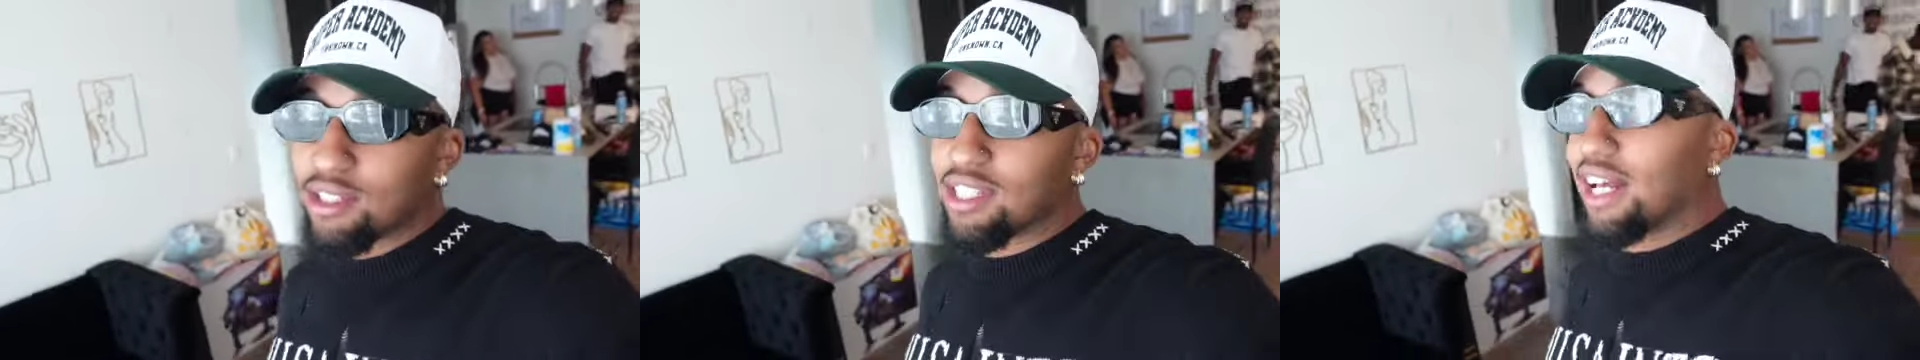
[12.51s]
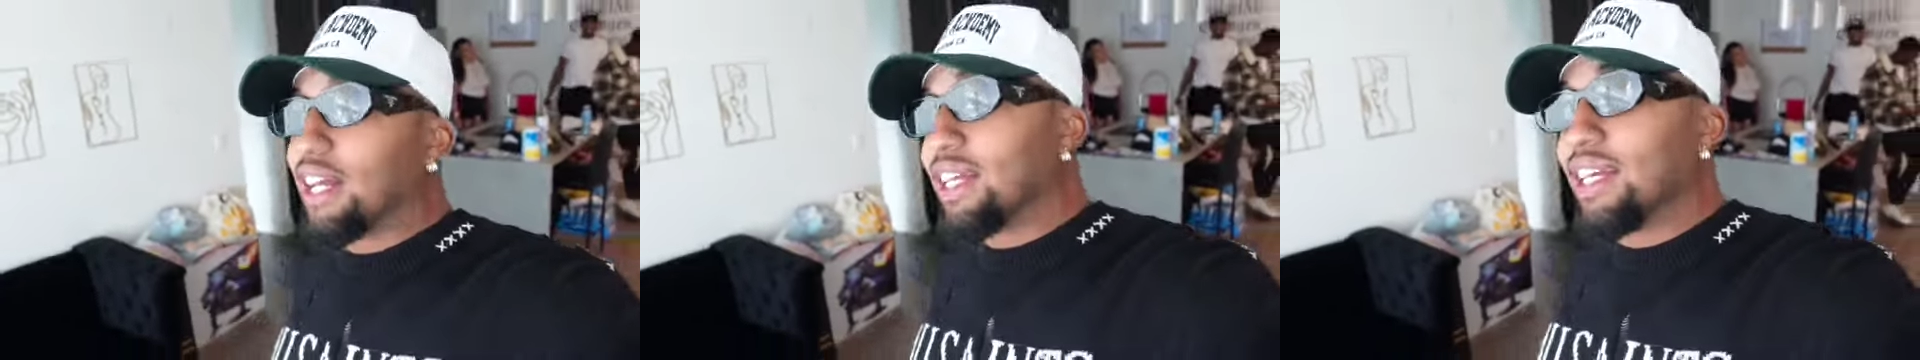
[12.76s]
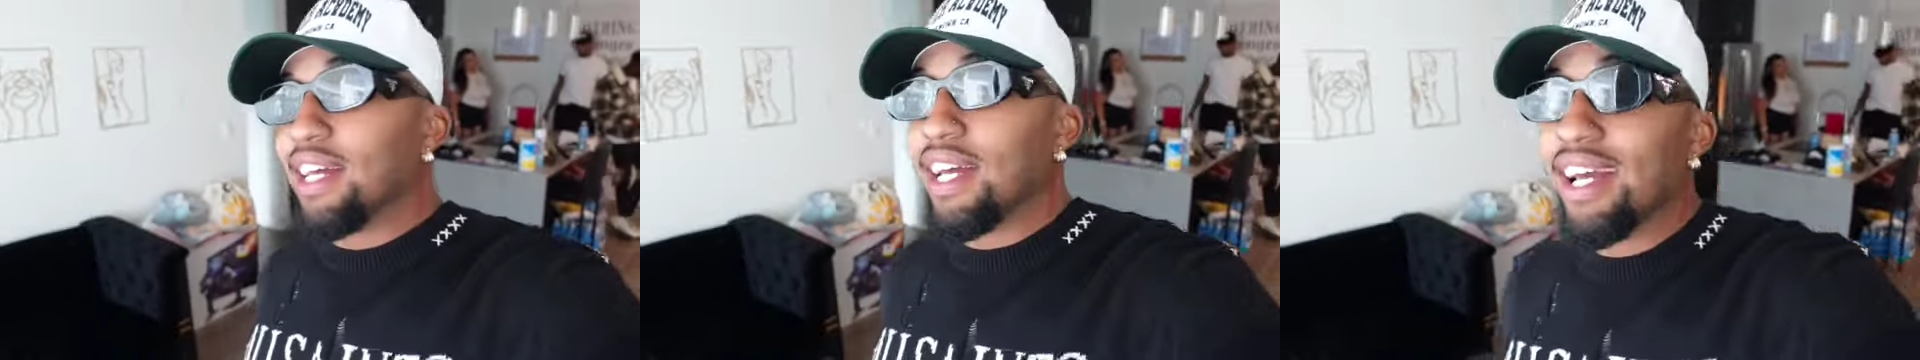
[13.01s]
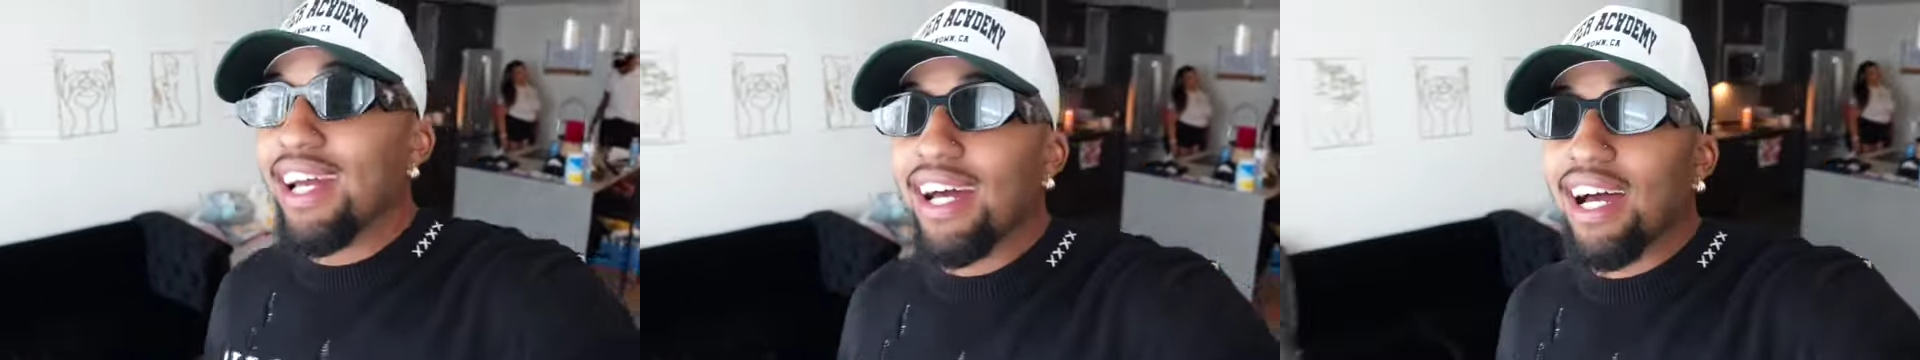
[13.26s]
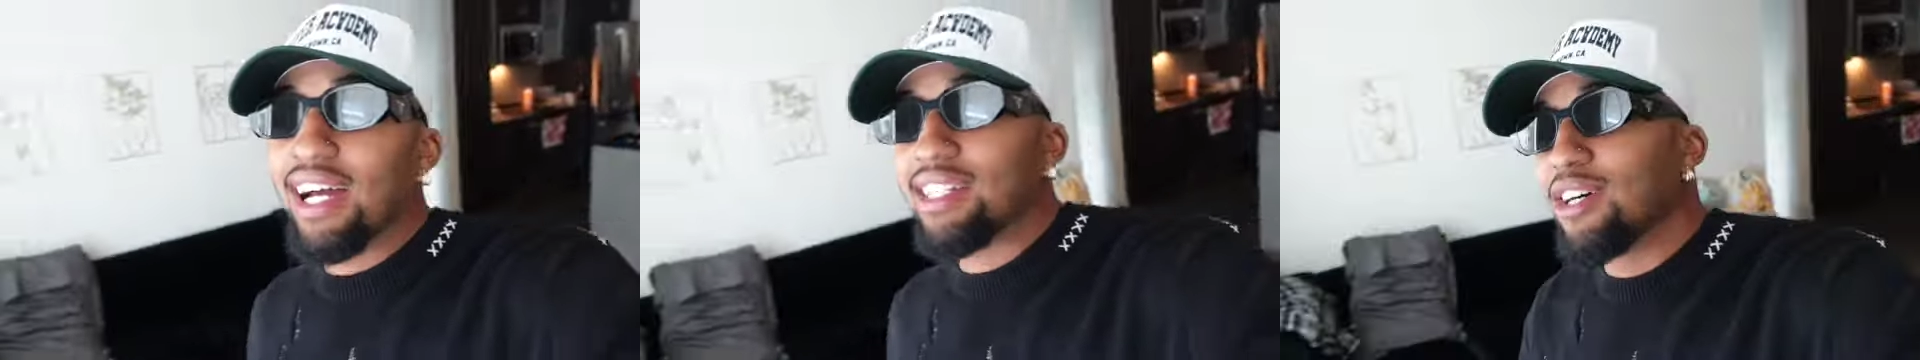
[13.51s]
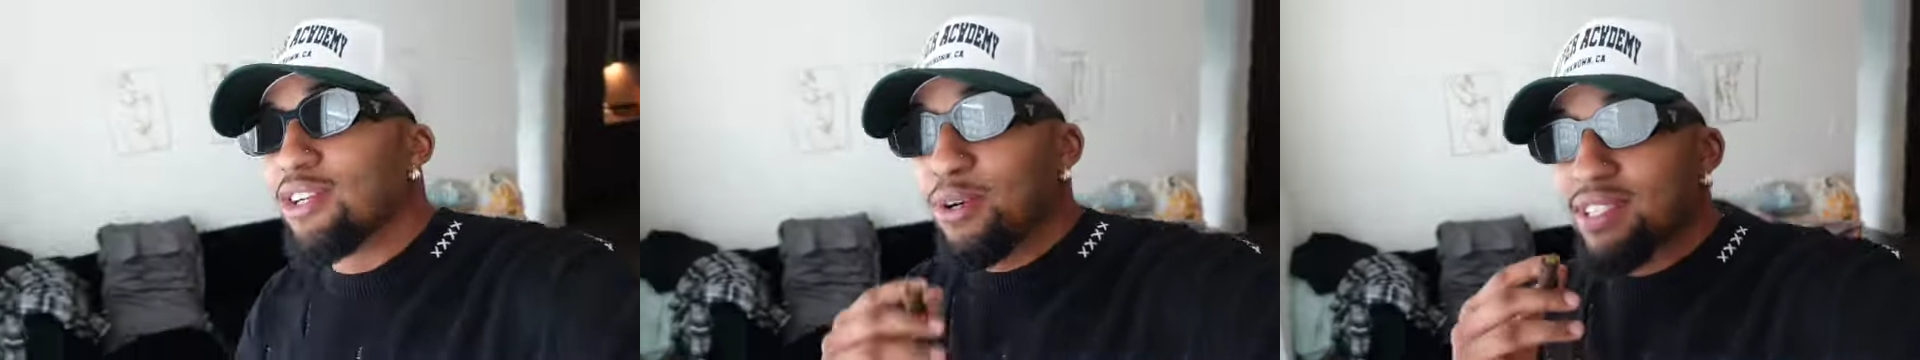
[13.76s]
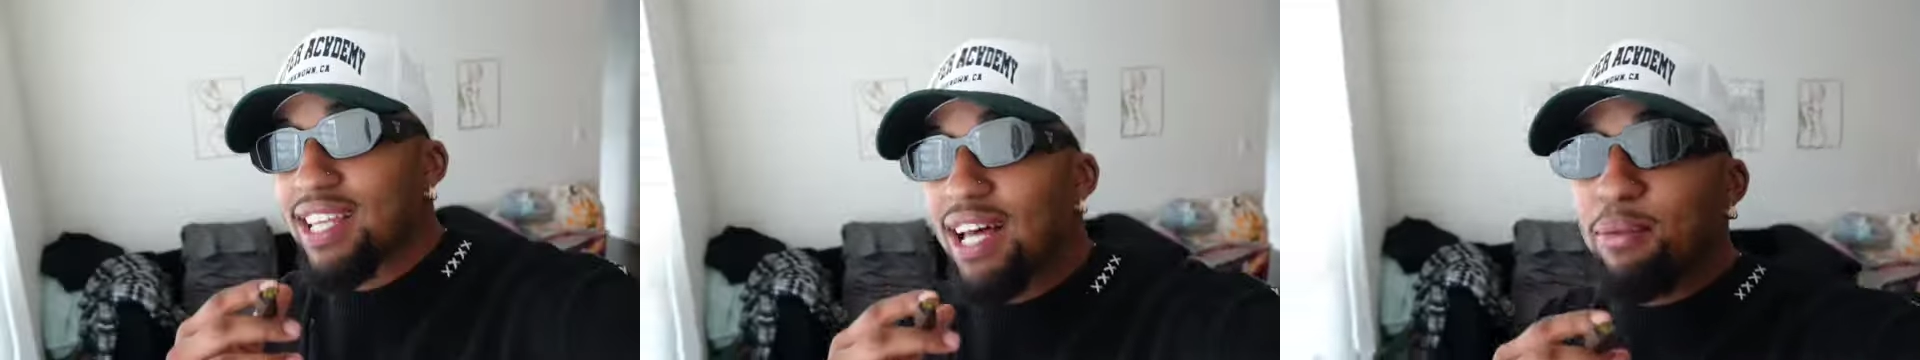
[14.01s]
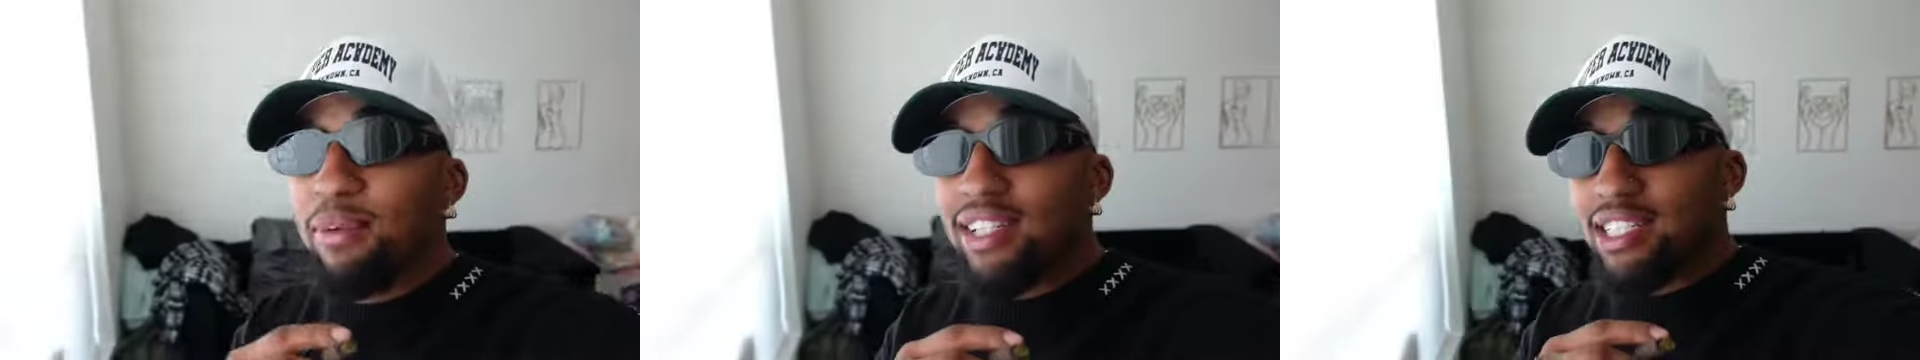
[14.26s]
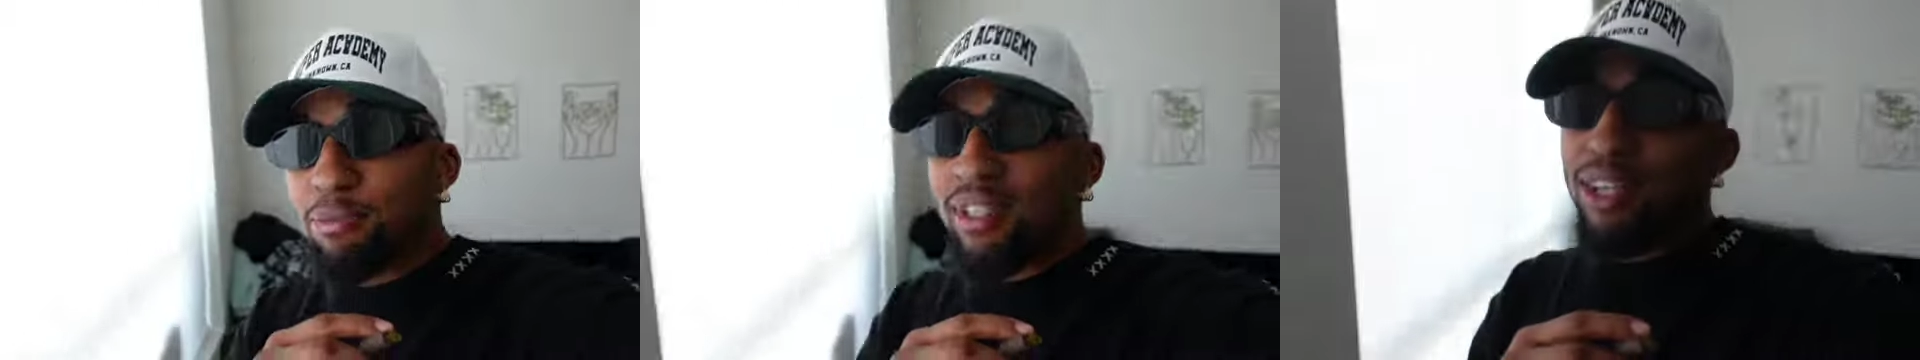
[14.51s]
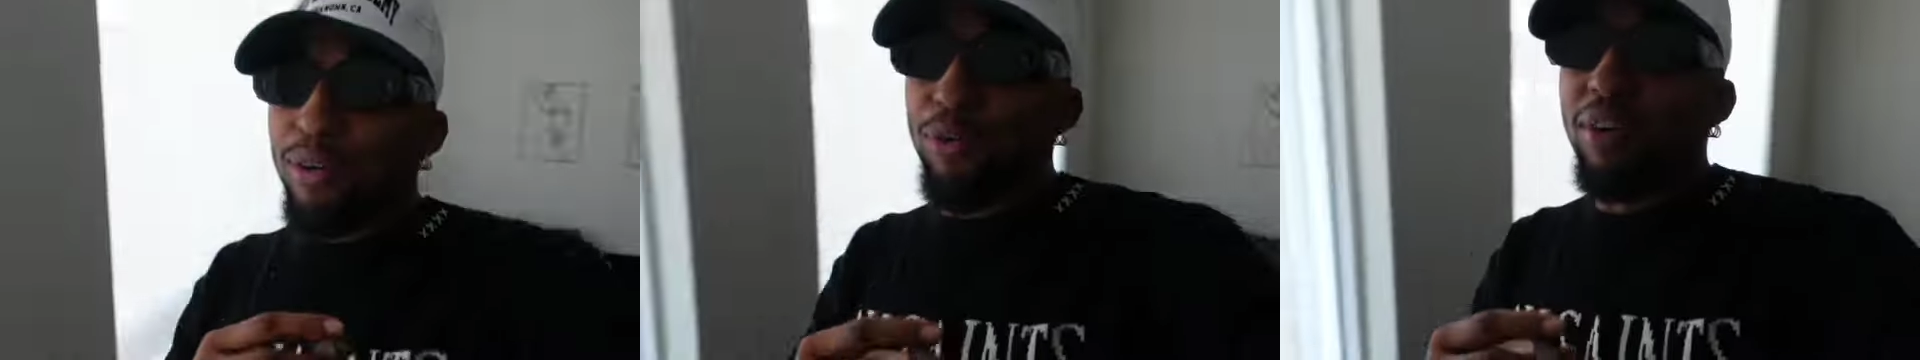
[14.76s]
today. I don't know what time it is, but